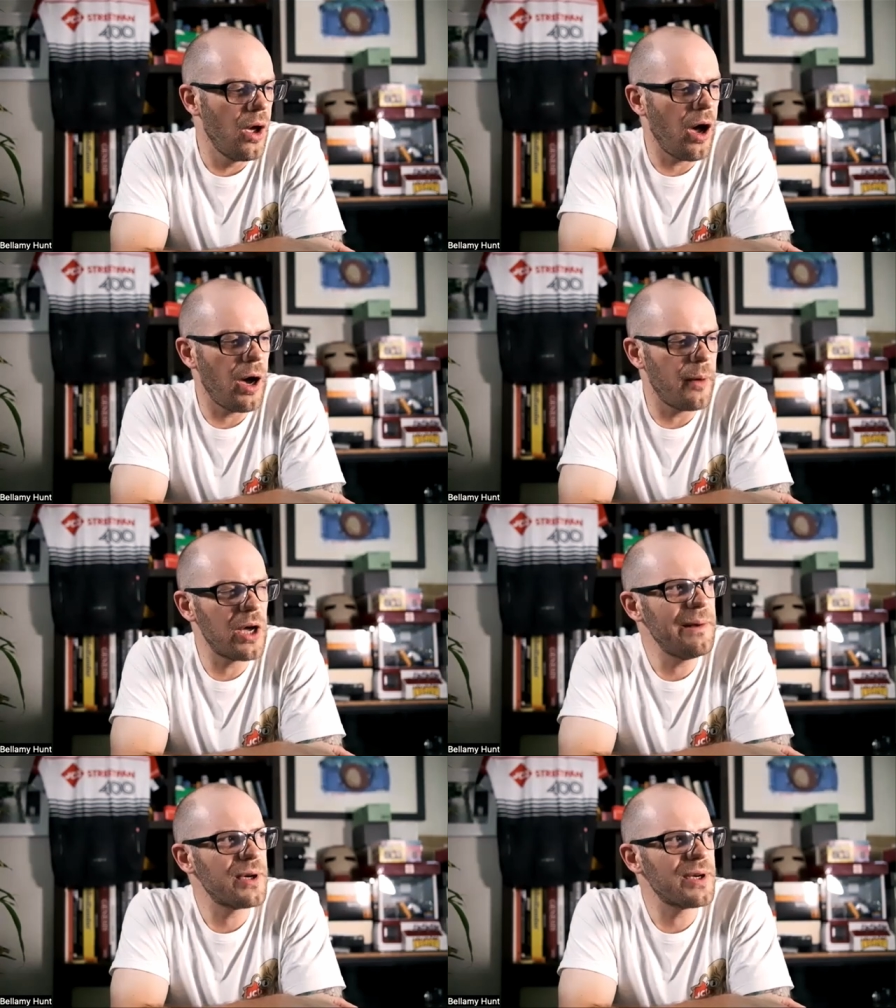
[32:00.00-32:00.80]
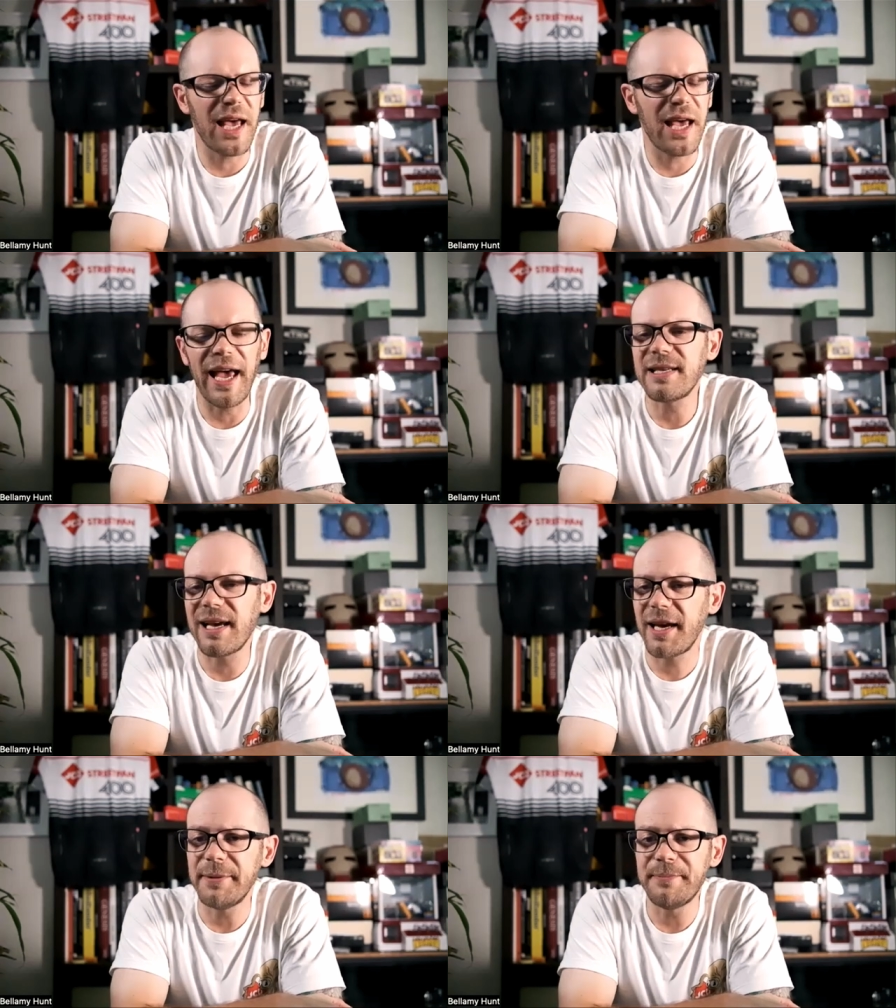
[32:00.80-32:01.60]
um, Olympus
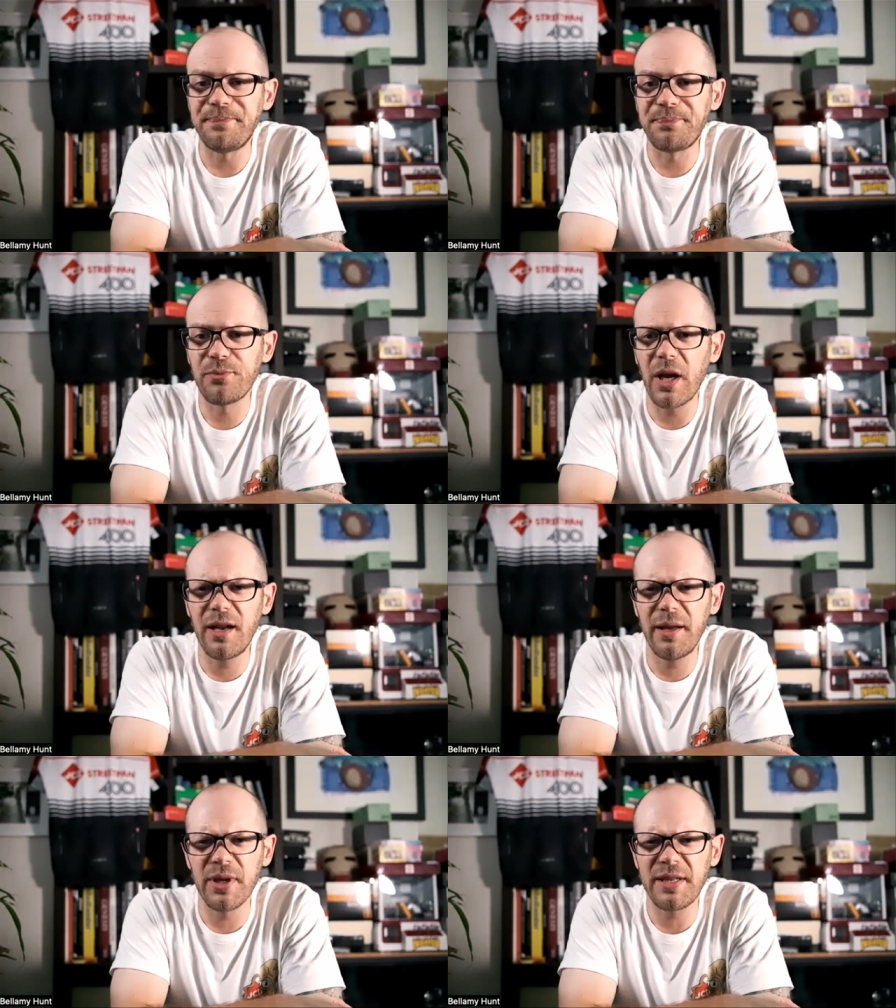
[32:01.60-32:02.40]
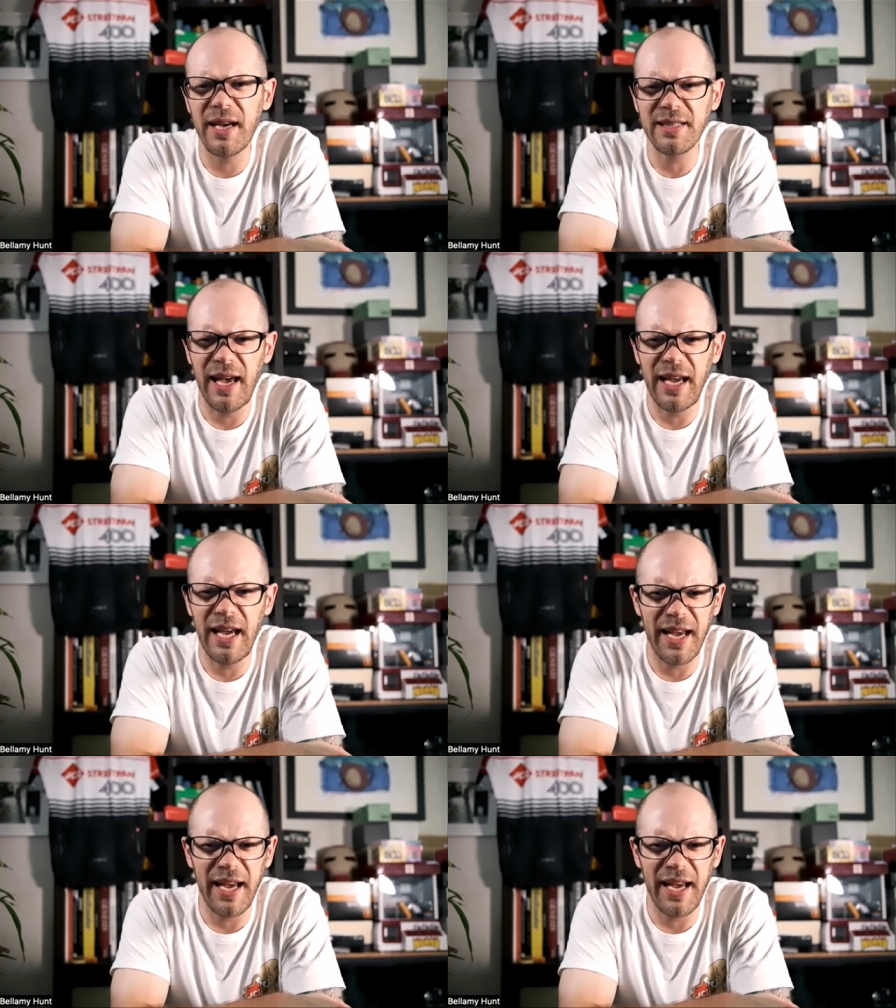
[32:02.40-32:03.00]
XA Olympus XA,